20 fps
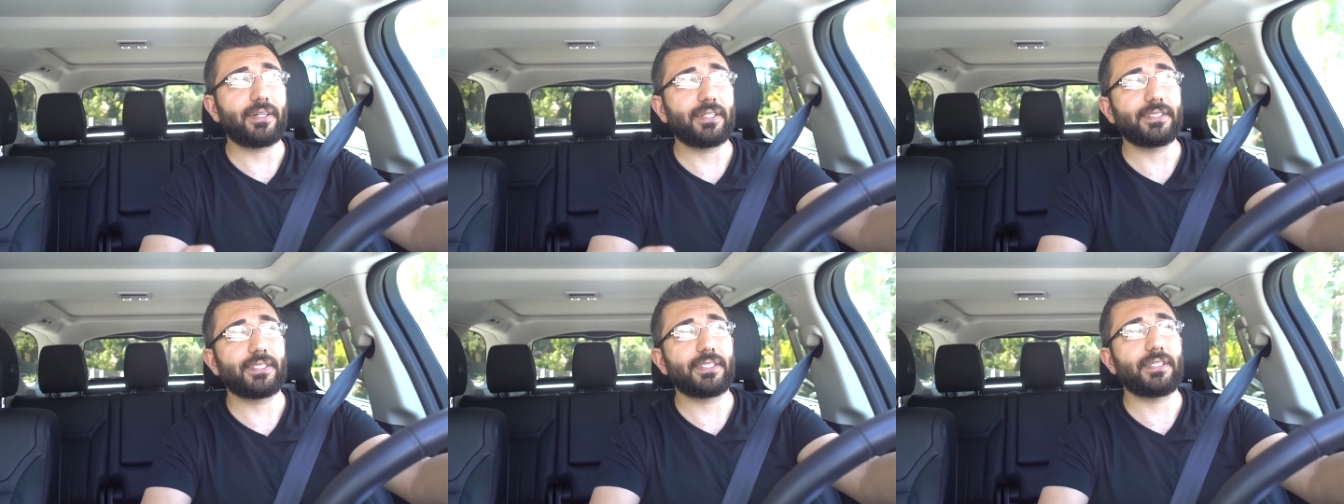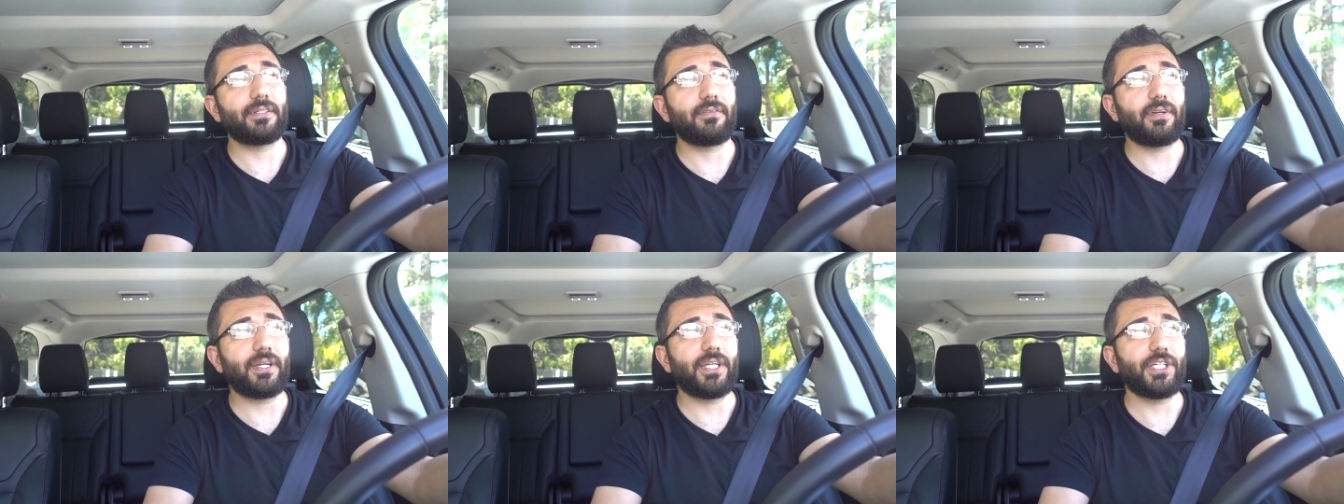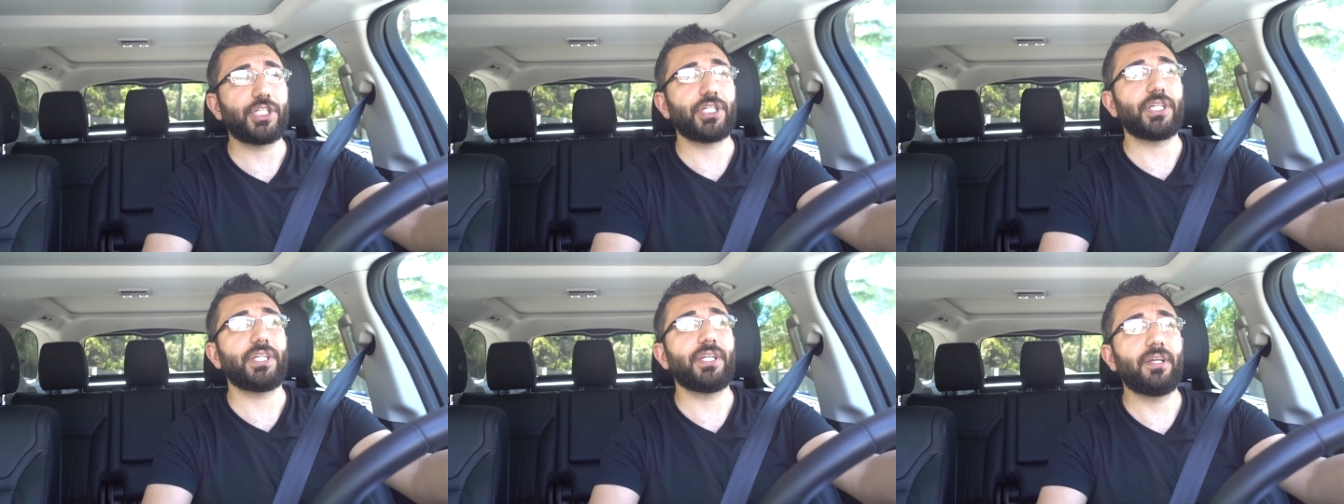
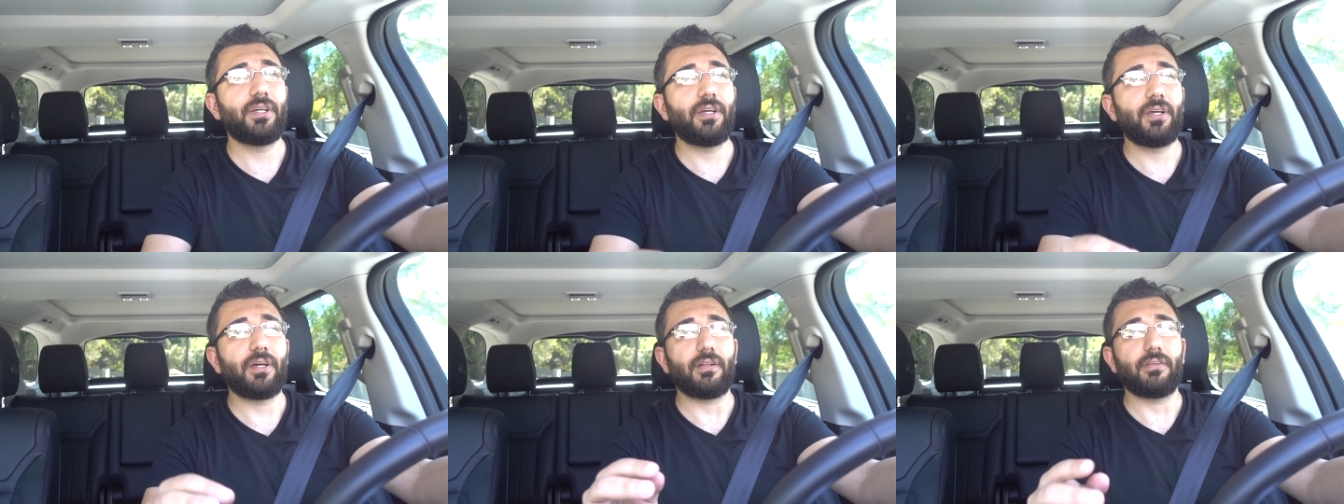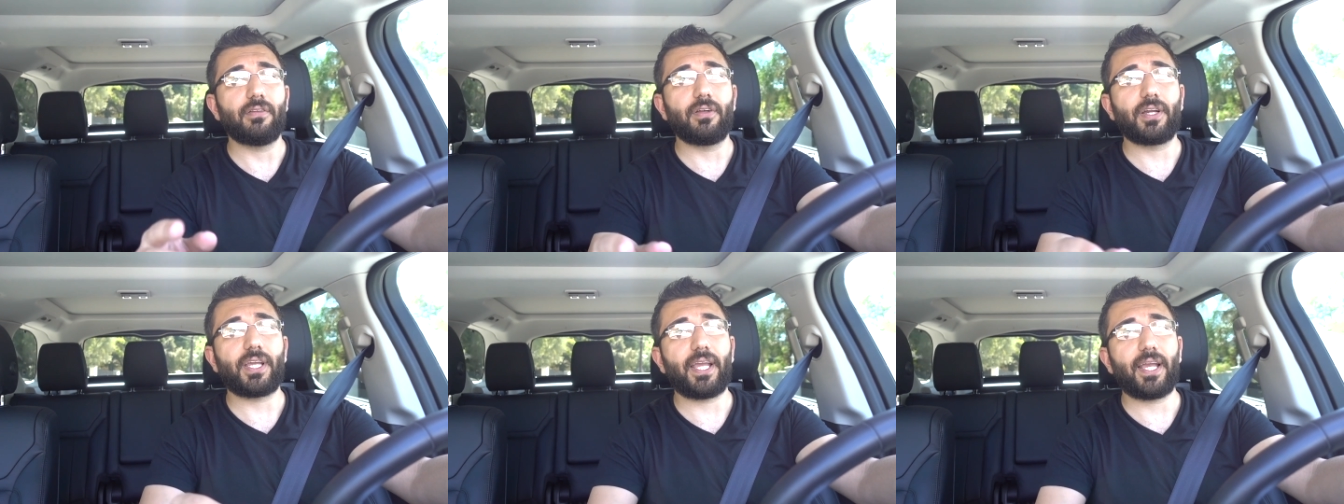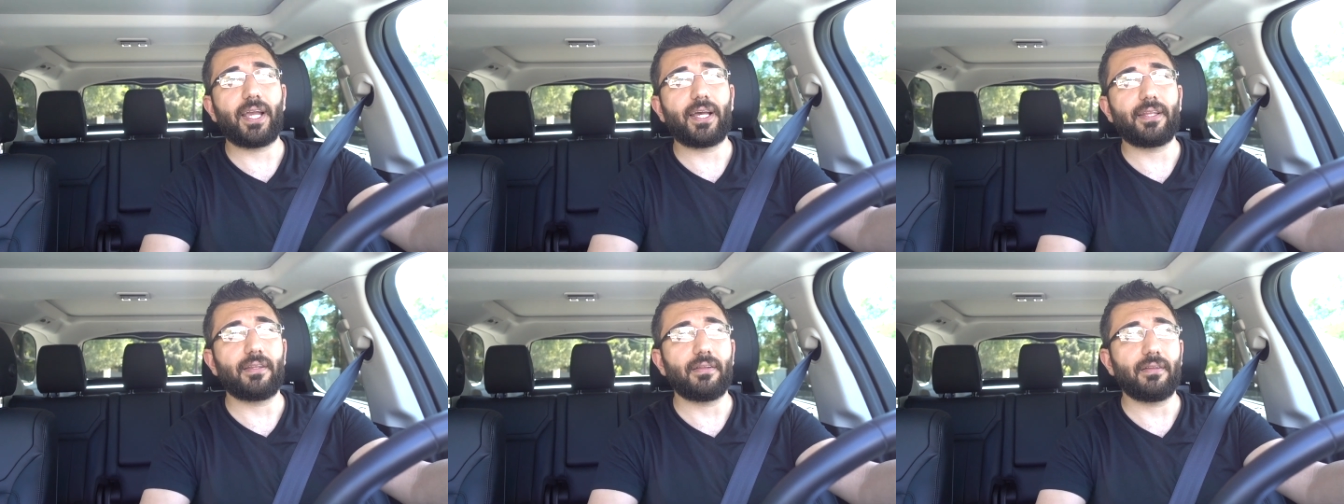consideration
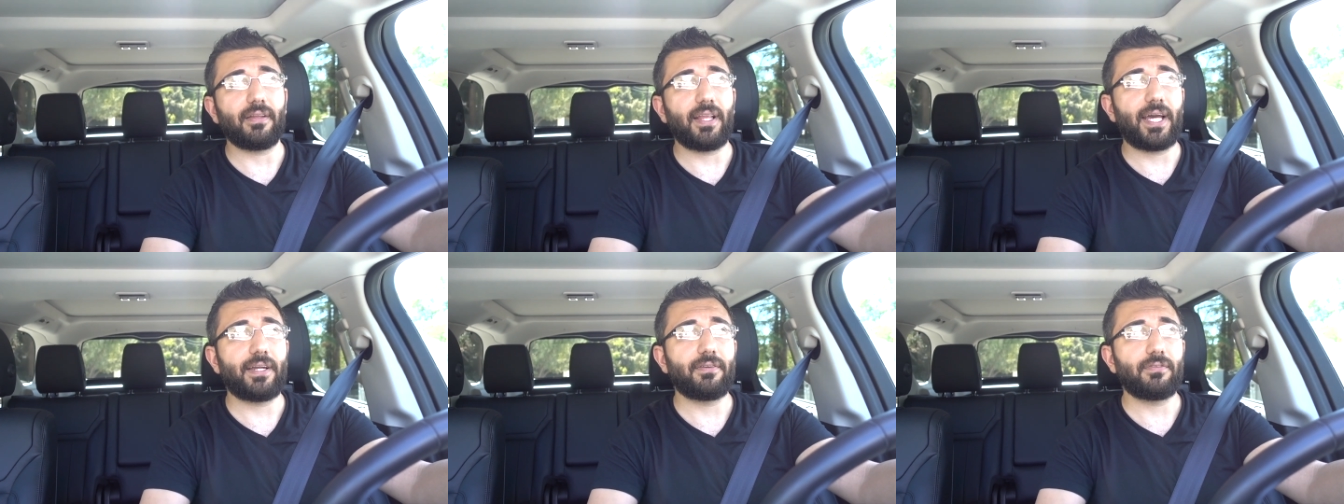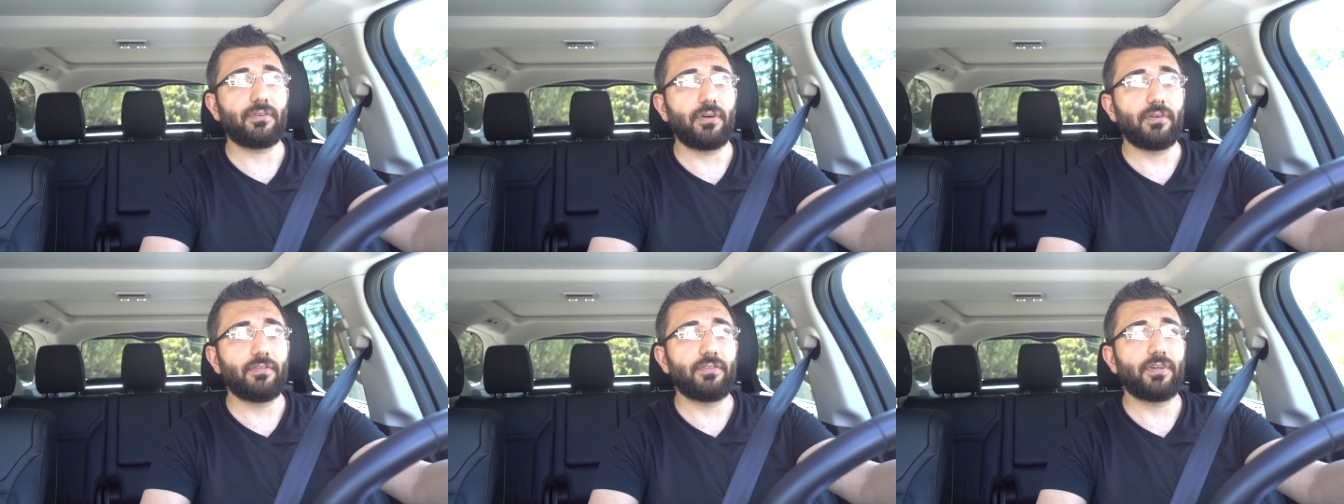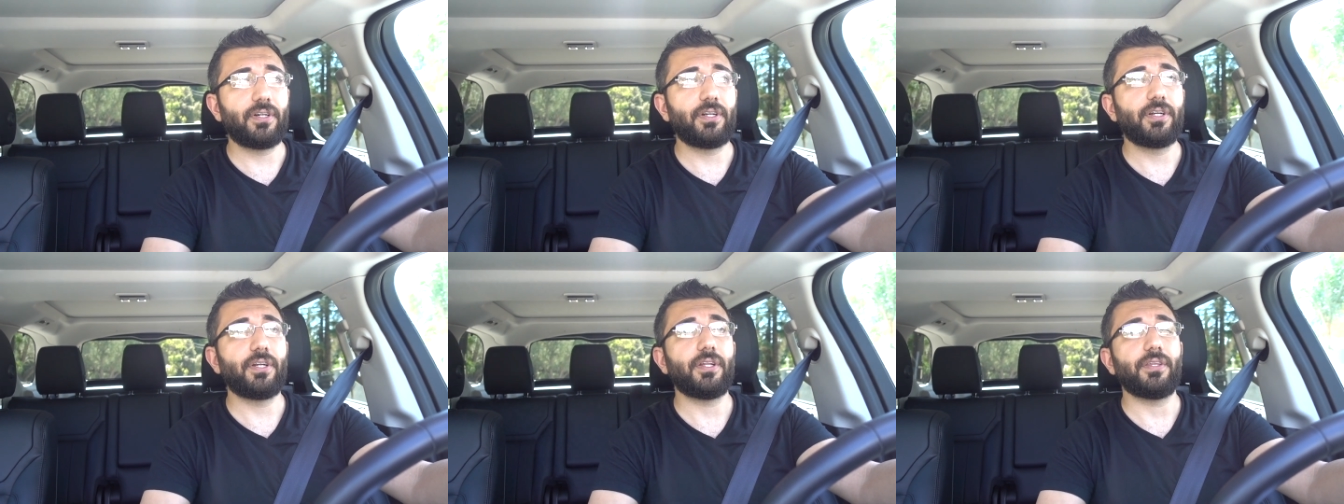looking at the Land
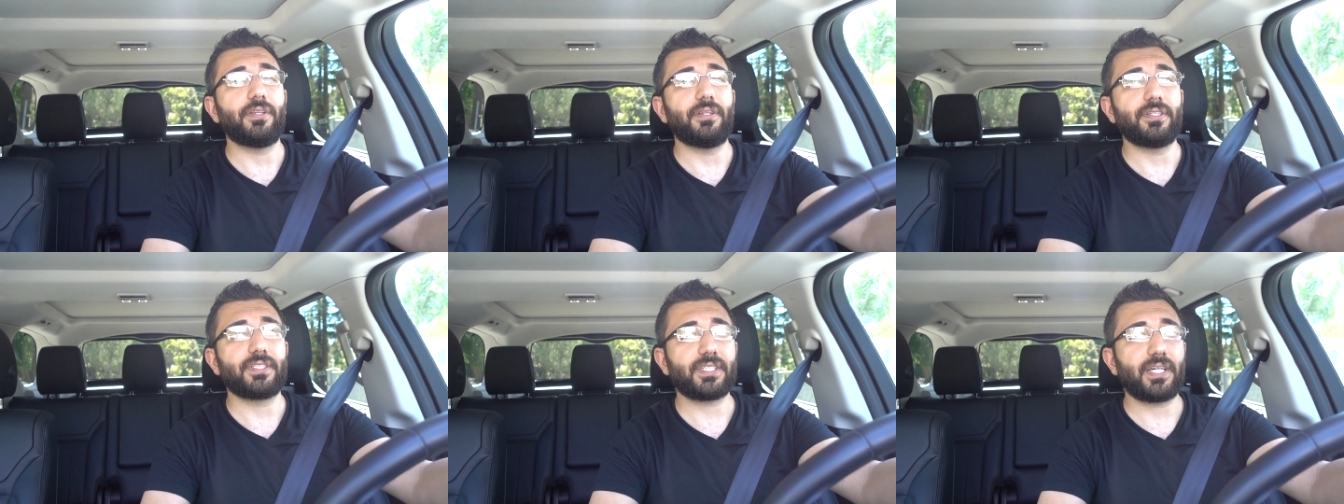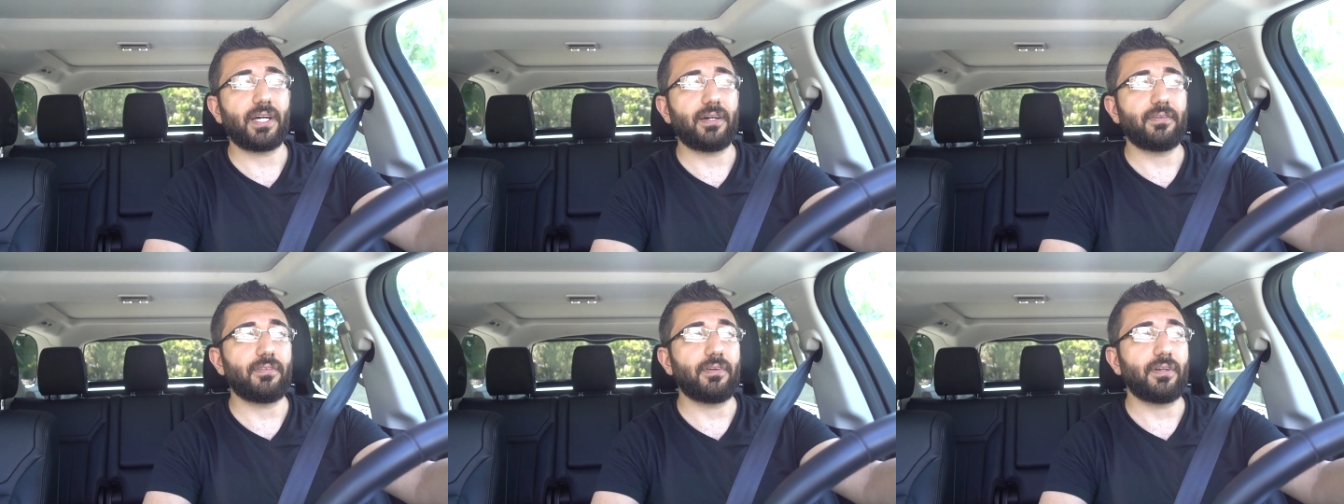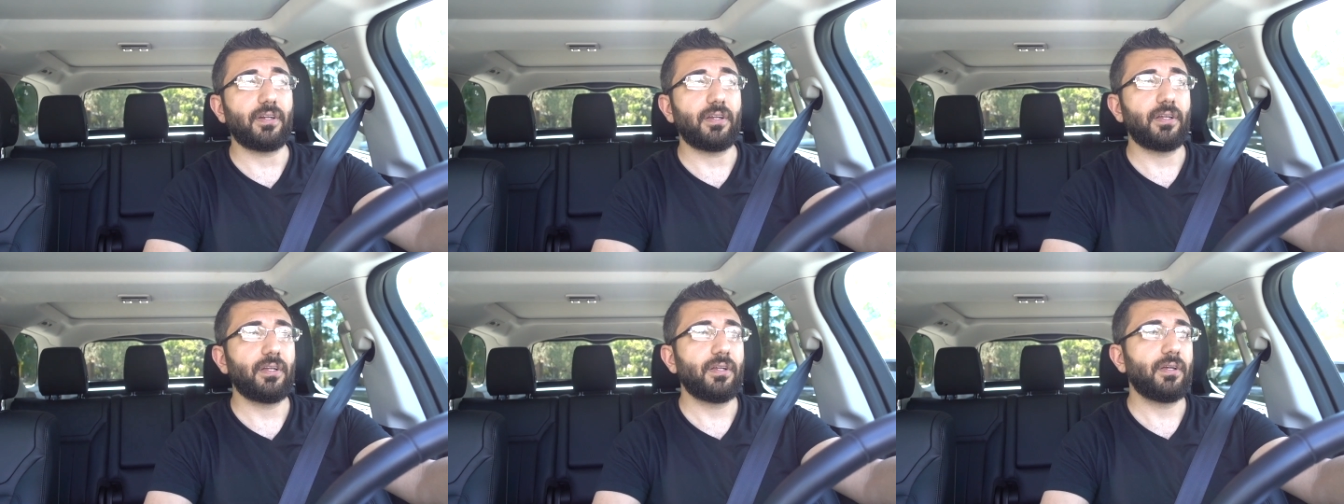Rover
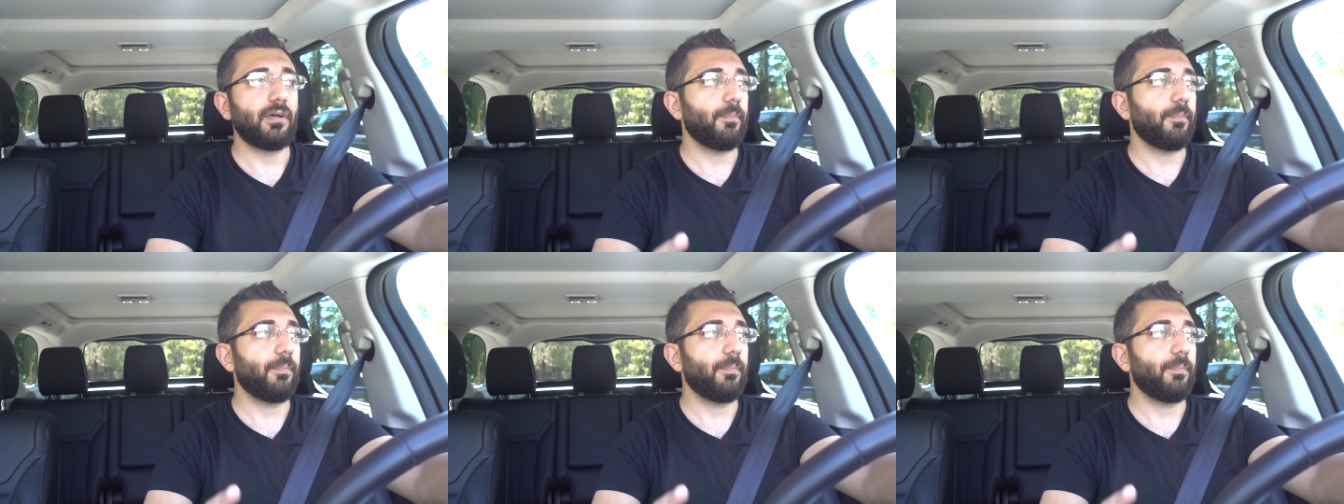Discovery.